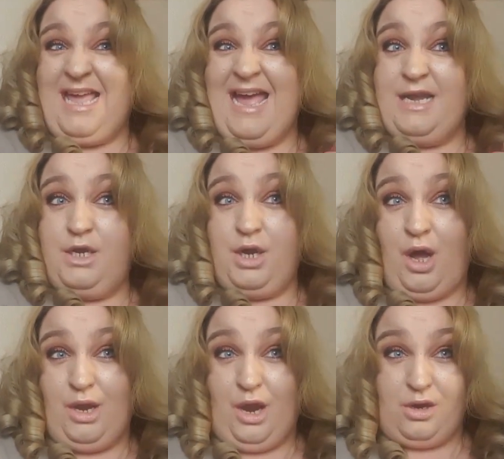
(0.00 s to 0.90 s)
Again,
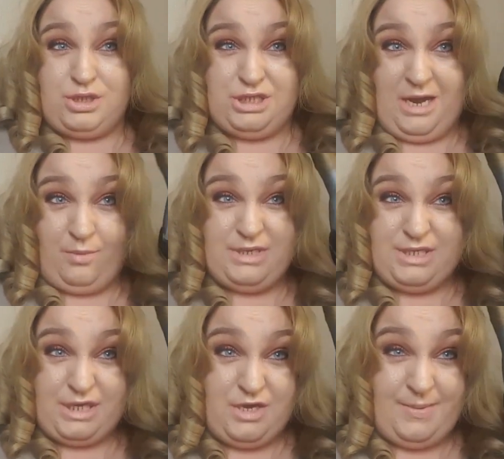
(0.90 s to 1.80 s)
not a lot because you don't
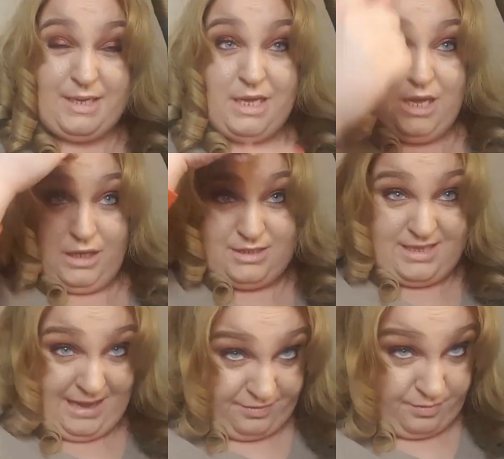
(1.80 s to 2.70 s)
want it too big. I'll
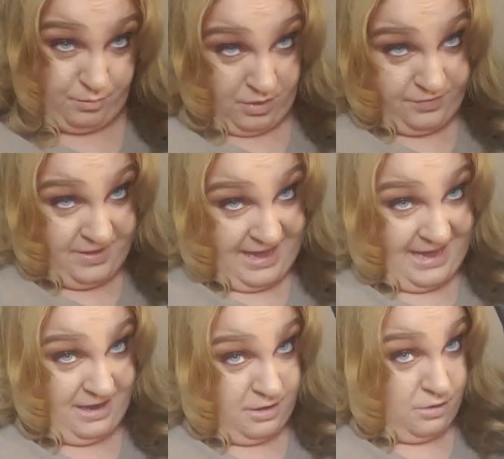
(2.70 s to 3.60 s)
do that one
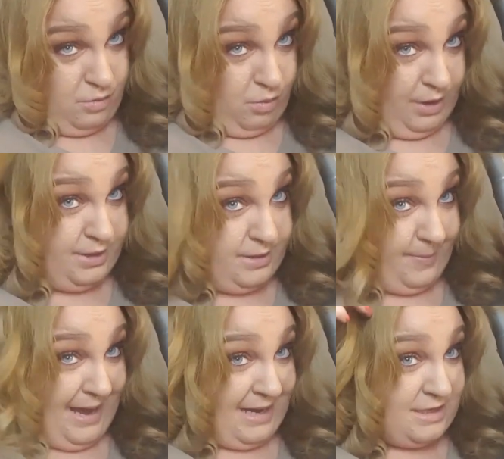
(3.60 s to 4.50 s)
there, one at
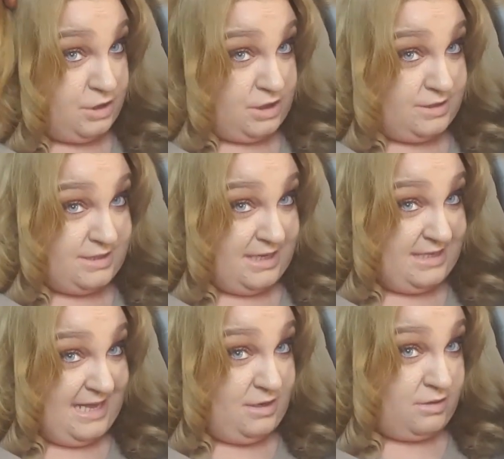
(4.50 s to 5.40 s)
the back, as you can
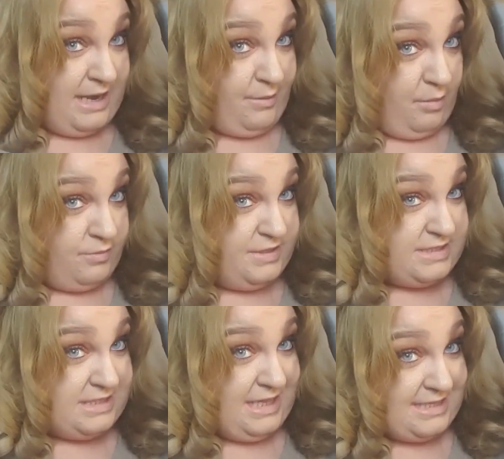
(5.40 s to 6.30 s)
see there. Look how
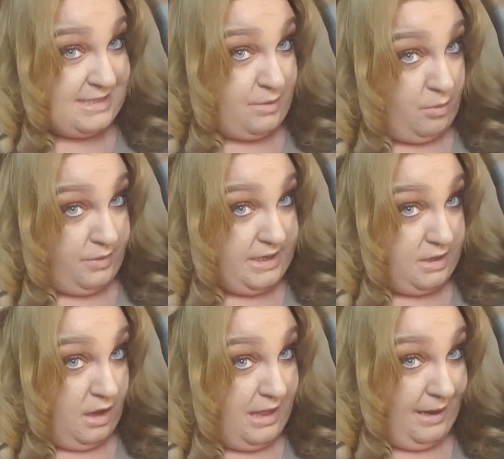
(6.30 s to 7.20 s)
that's how I want
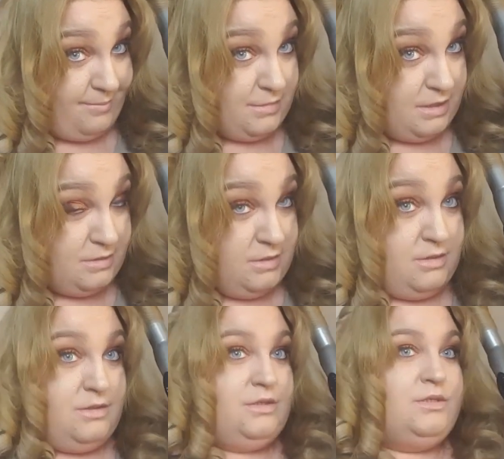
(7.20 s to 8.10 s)
it, like that.
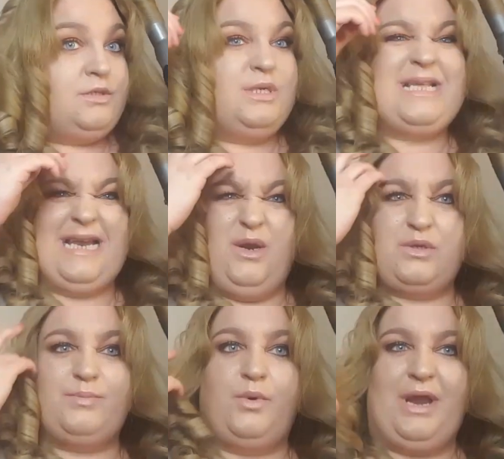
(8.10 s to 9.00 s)
Because then it
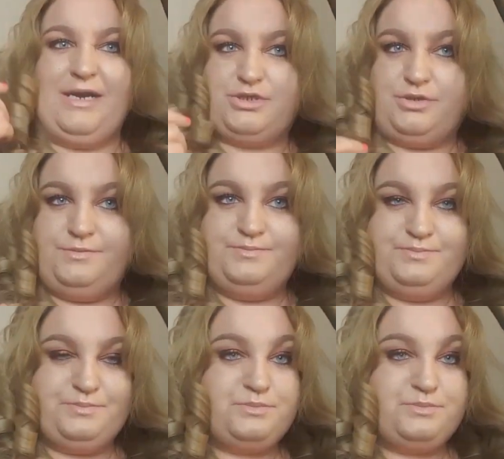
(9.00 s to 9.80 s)
looks more natural.